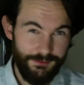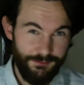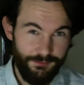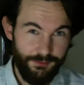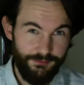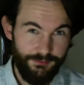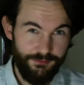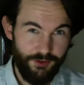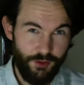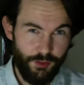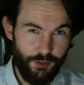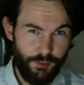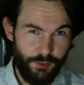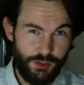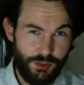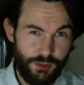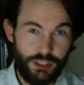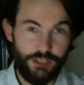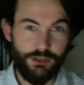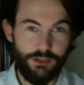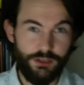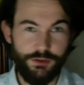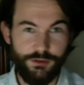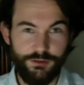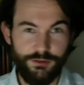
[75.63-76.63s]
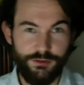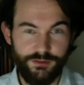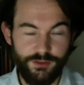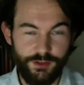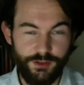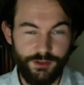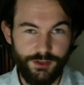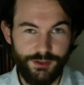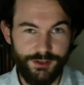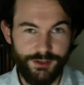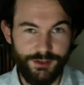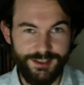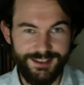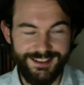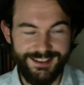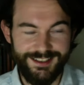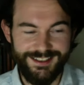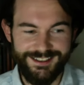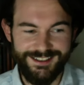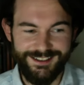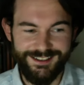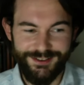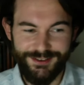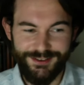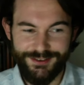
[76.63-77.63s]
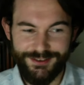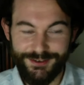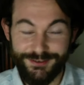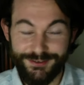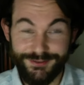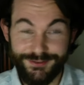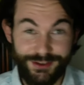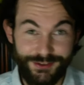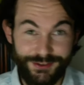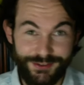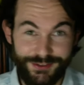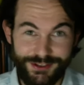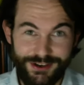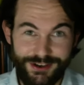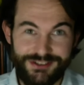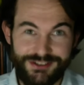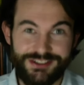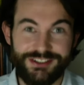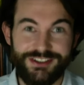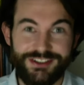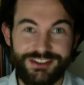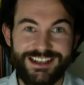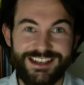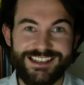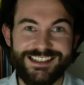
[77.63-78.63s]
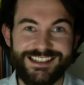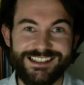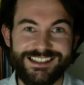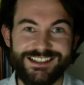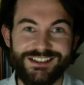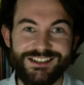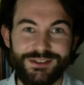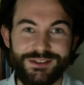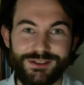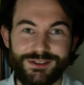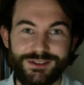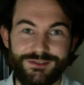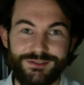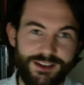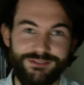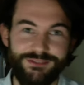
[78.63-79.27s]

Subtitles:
For those of you who've done the consecration to Saint Joseph,